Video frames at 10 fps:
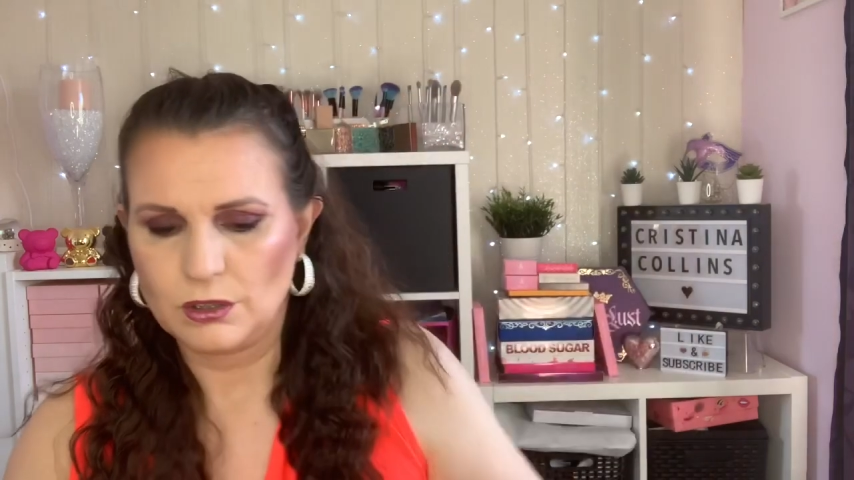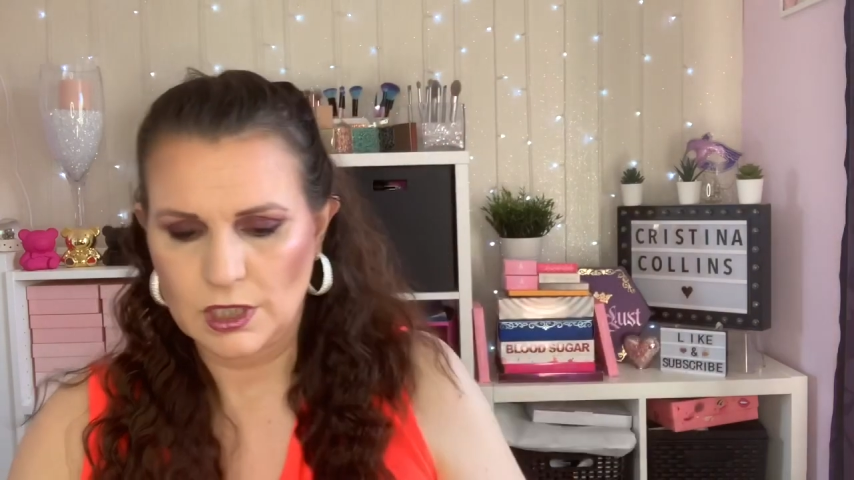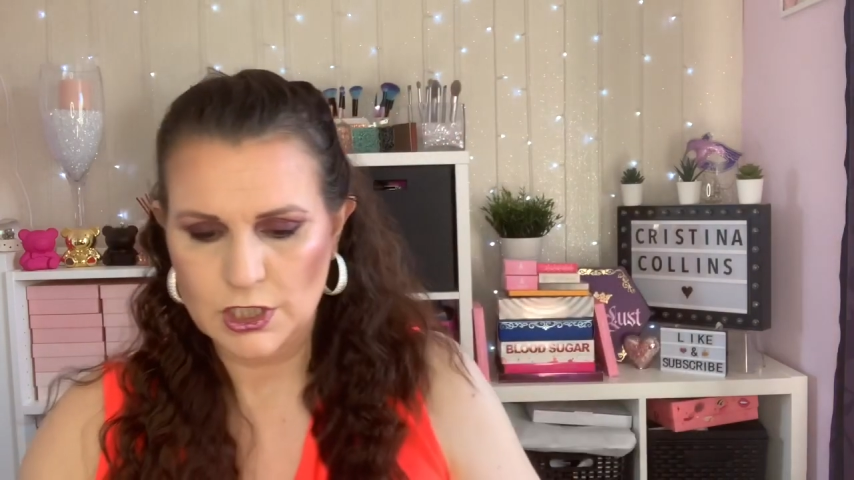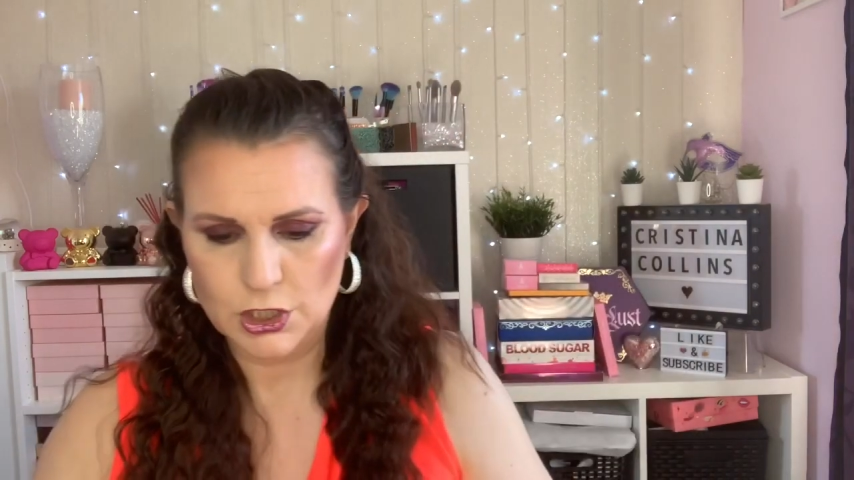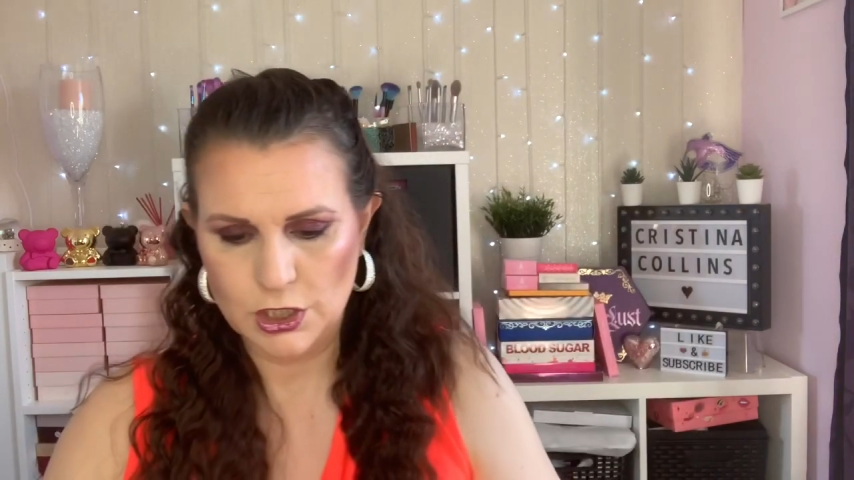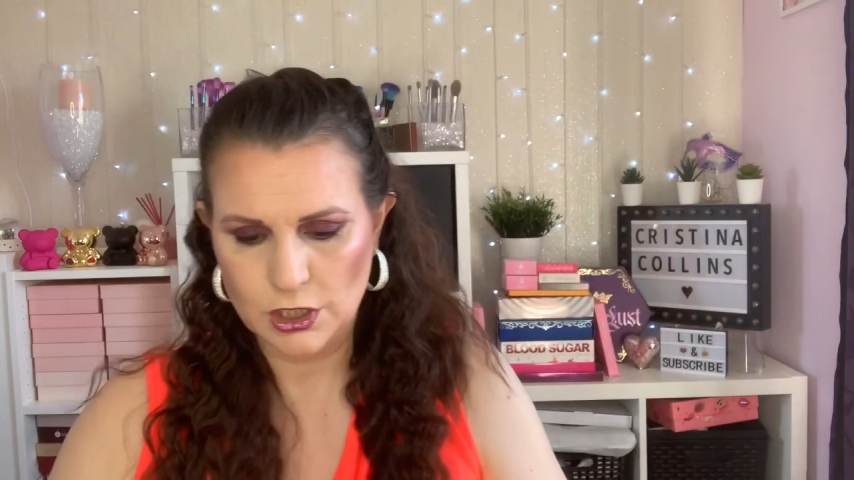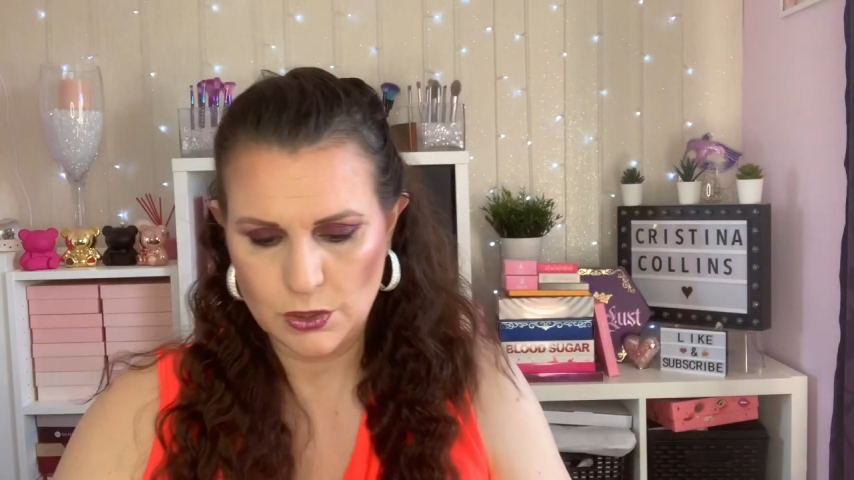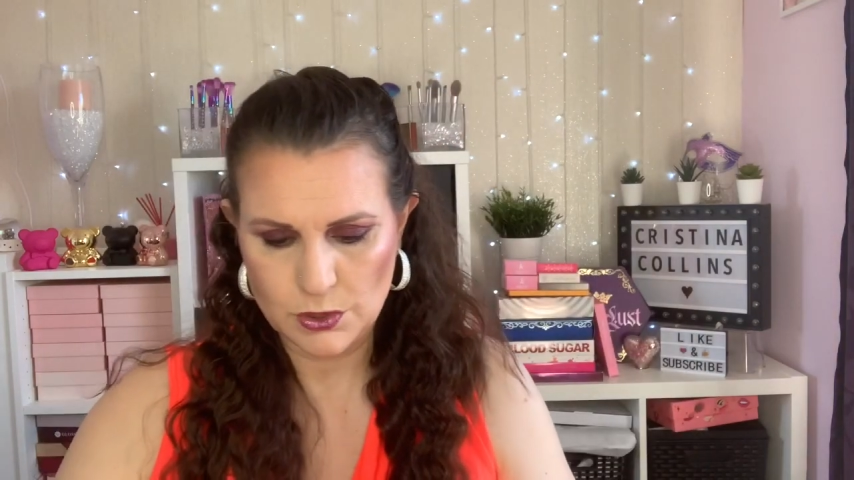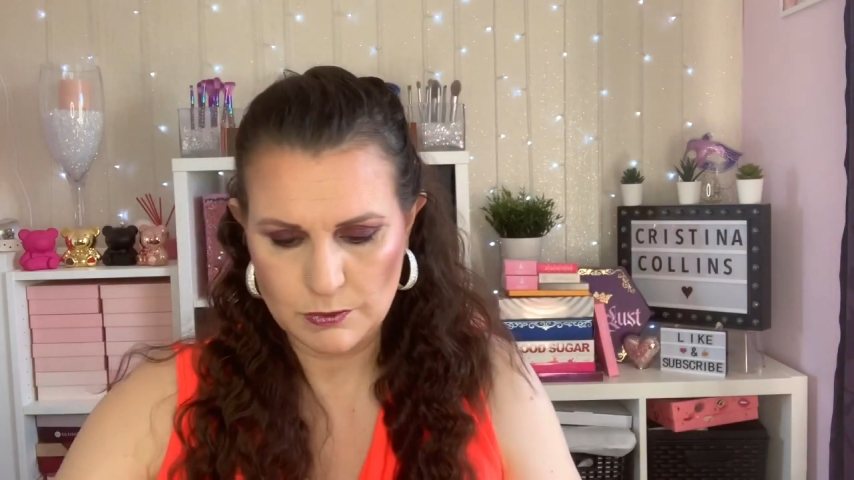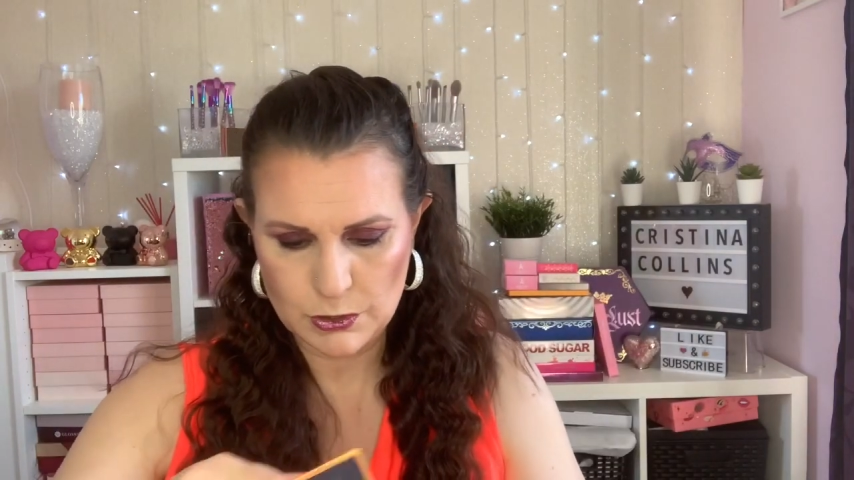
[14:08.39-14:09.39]
Let's do
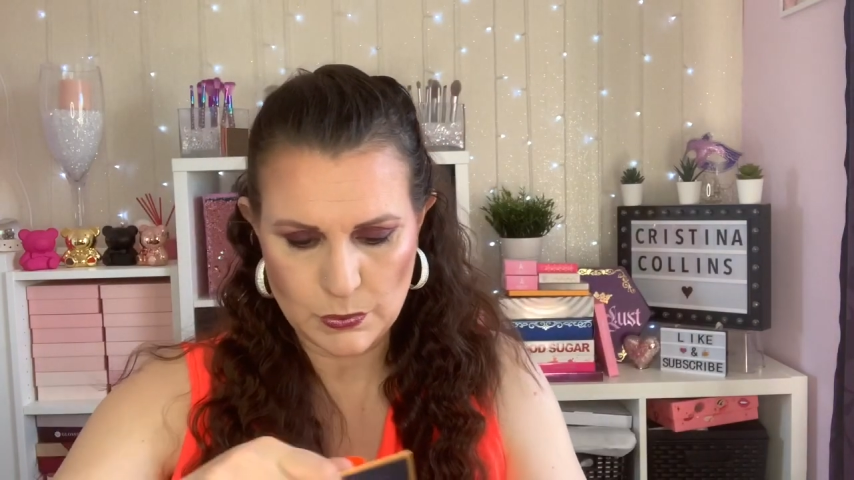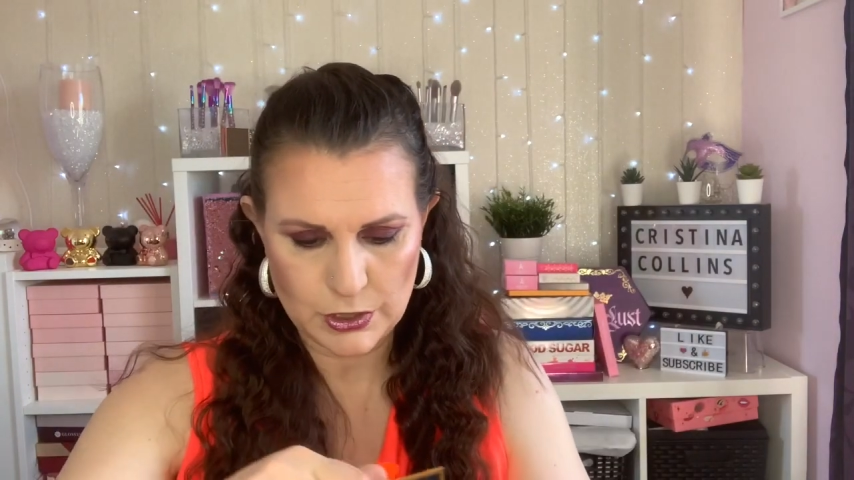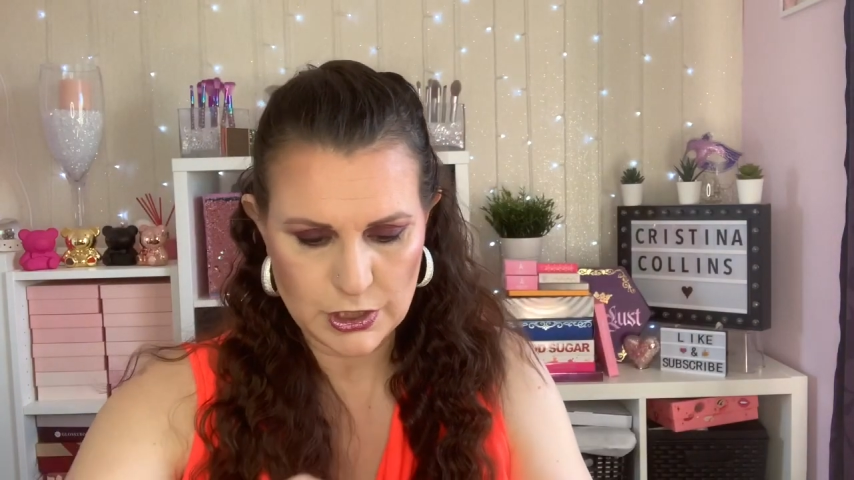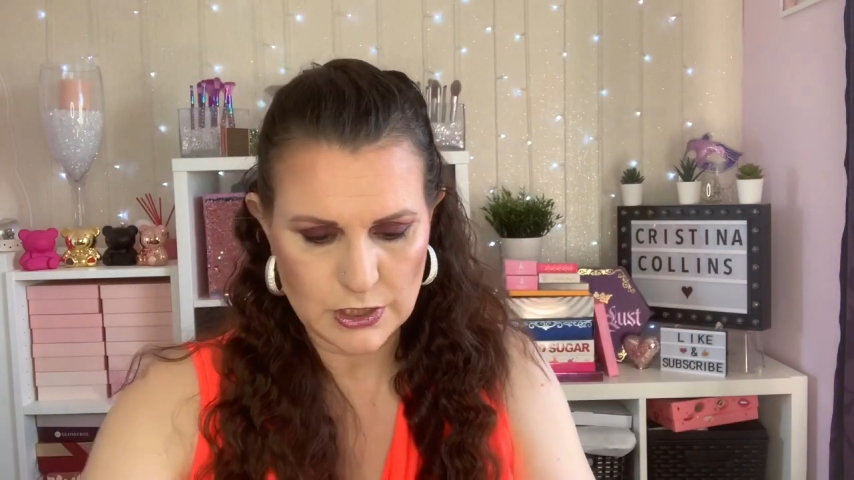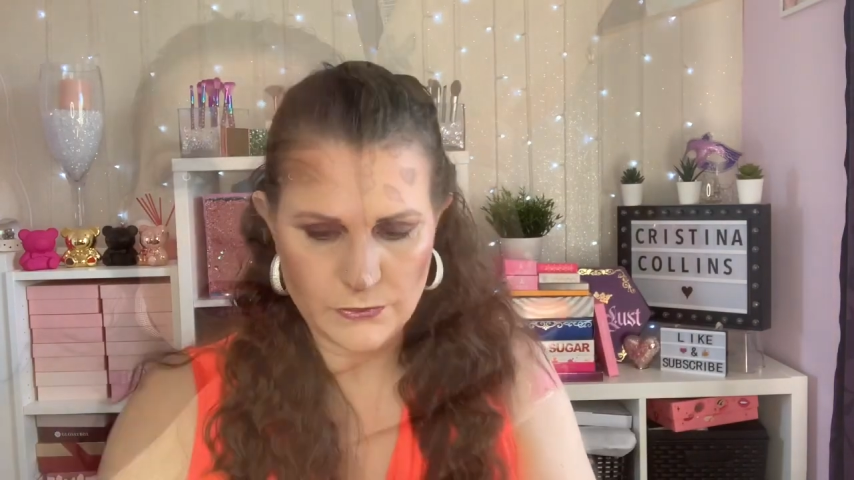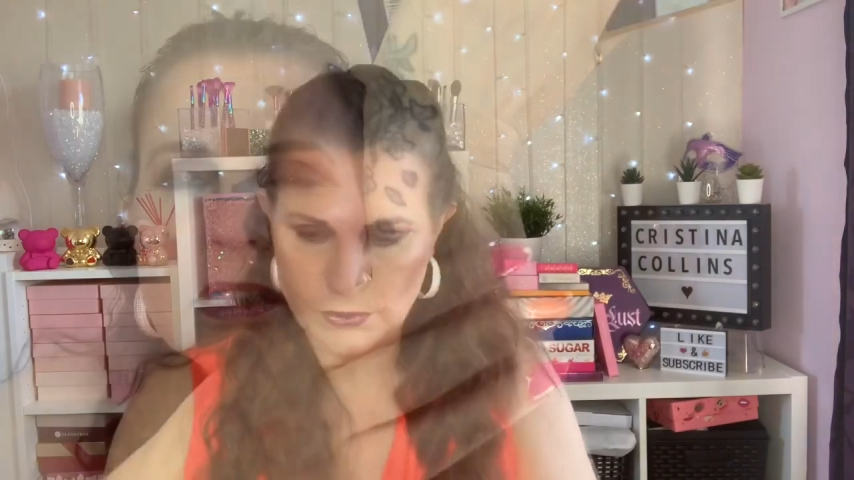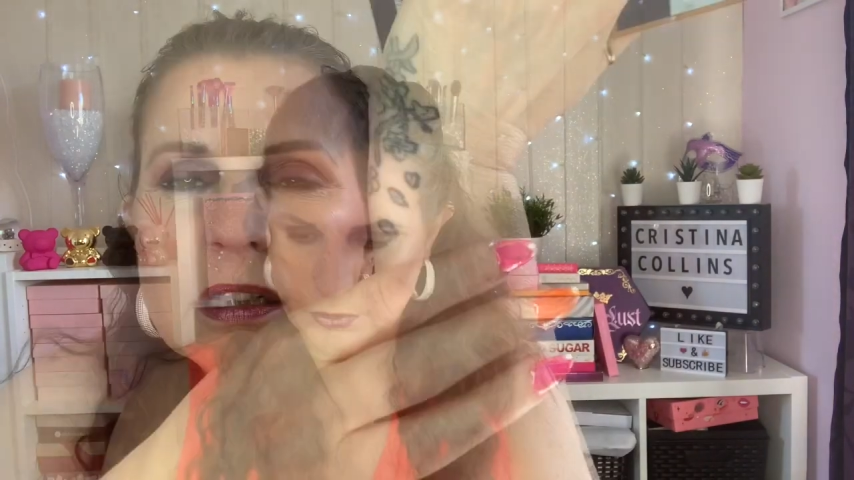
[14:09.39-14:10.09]
some swatches for